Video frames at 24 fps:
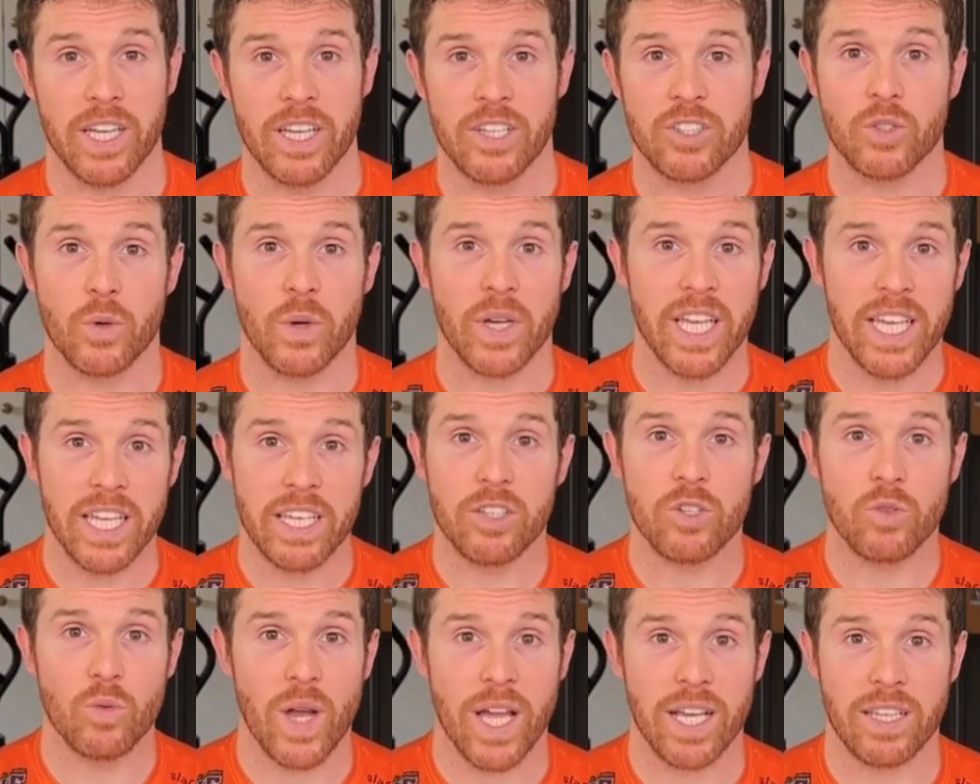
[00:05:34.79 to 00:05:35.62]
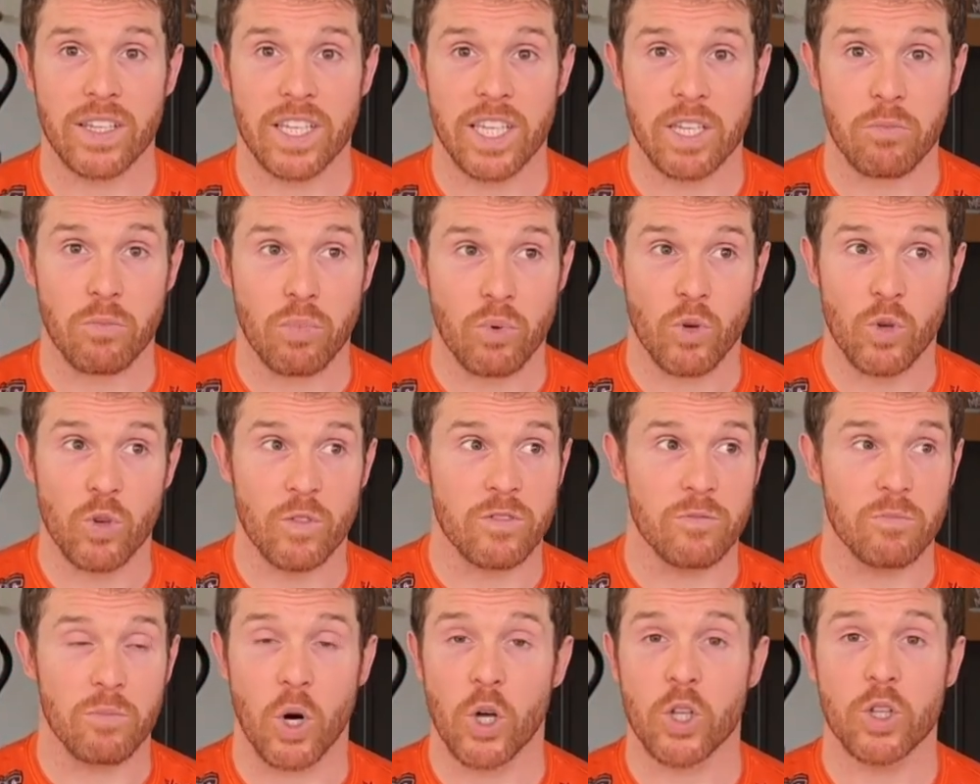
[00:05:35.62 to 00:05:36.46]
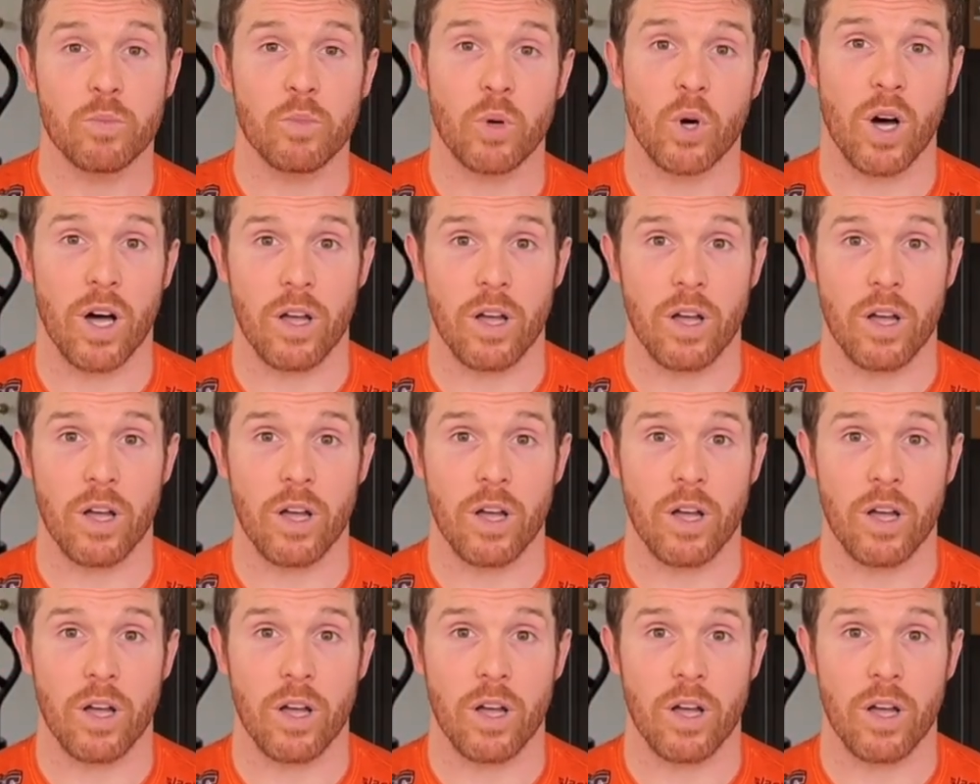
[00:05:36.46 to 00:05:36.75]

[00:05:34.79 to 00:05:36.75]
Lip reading: So it indirectly improved multiple